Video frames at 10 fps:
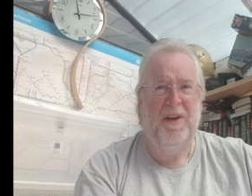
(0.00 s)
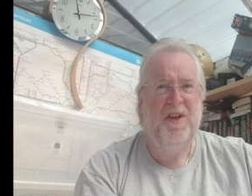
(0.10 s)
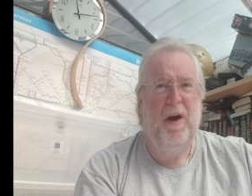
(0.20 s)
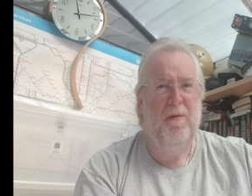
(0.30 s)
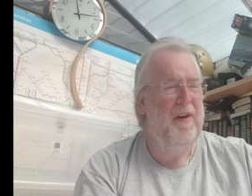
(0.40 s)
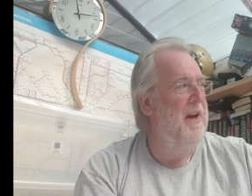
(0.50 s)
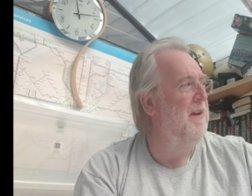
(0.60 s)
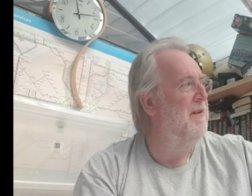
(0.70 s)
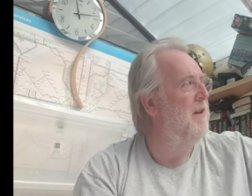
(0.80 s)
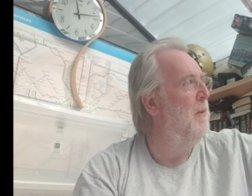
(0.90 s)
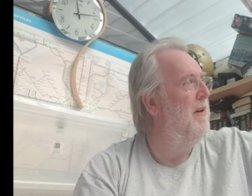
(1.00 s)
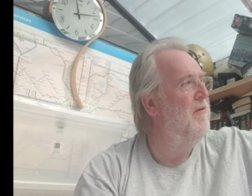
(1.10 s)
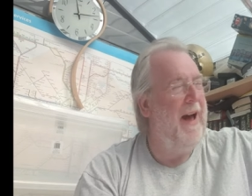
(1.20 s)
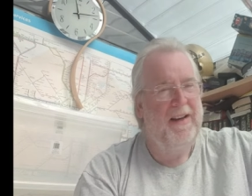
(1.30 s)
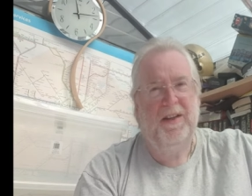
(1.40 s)
shelving so
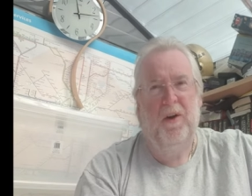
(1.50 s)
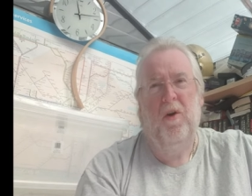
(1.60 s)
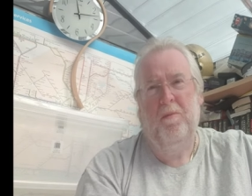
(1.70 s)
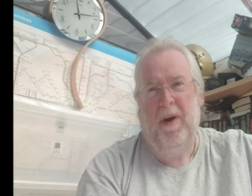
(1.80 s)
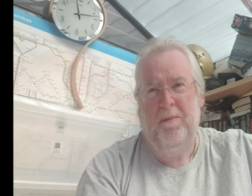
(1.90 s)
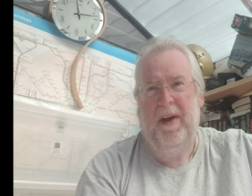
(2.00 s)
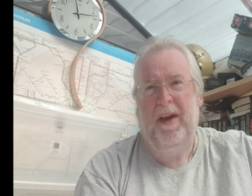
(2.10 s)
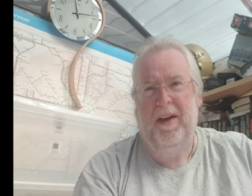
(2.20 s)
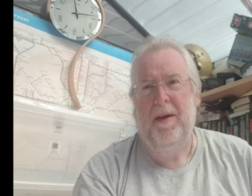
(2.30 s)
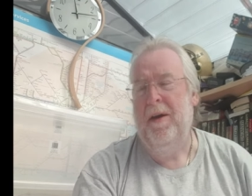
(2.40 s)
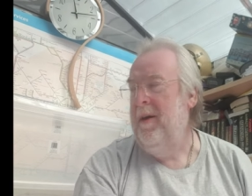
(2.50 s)
I've actually got my beer